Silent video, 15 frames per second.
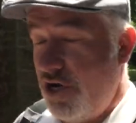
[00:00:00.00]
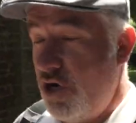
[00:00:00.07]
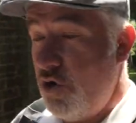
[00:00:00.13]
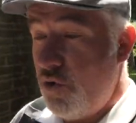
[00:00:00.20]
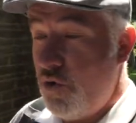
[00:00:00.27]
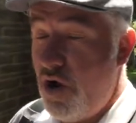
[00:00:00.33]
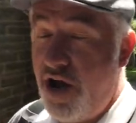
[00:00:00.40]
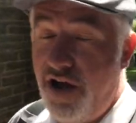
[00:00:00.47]

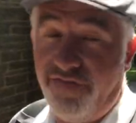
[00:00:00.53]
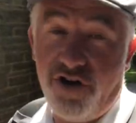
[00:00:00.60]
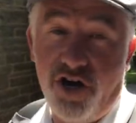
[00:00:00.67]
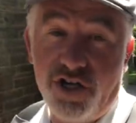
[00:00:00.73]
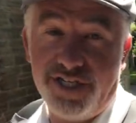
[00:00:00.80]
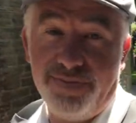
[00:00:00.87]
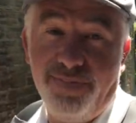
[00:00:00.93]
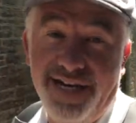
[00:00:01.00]
who, of
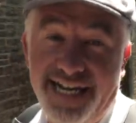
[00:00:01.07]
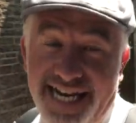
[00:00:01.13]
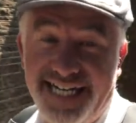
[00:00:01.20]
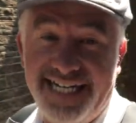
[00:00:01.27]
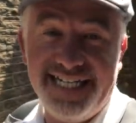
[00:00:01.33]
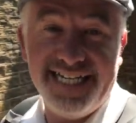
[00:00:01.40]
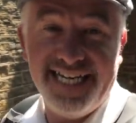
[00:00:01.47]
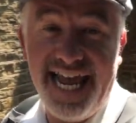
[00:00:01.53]
course,
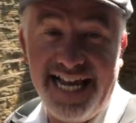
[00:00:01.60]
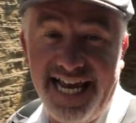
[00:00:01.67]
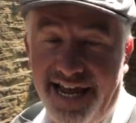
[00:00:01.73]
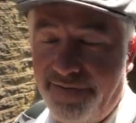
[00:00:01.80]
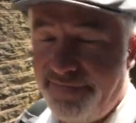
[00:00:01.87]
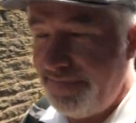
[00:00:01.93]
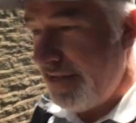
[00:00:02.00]
played Clegg.